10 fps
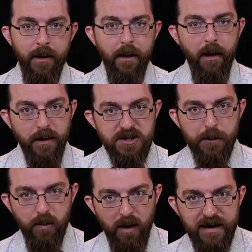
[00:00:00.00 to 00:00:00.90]

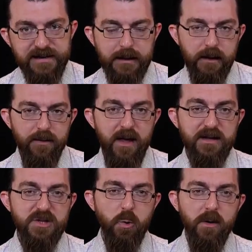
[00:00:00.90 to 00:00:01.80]
Unsurprisingly, the
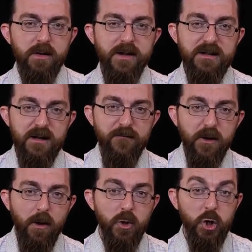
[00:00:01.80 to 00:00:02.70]
historically
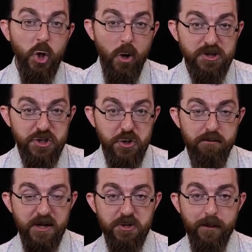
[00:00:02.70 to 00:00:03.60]
difficult longitude
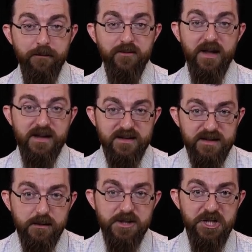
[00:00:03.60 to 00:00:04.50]
measurement is
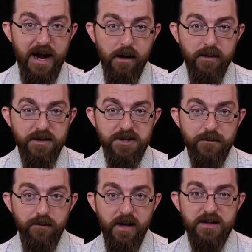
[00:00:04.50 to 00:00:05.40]
still a challenge.
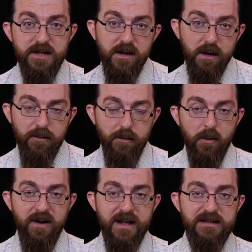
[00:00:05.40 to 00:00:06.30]
Because the Earth rotates at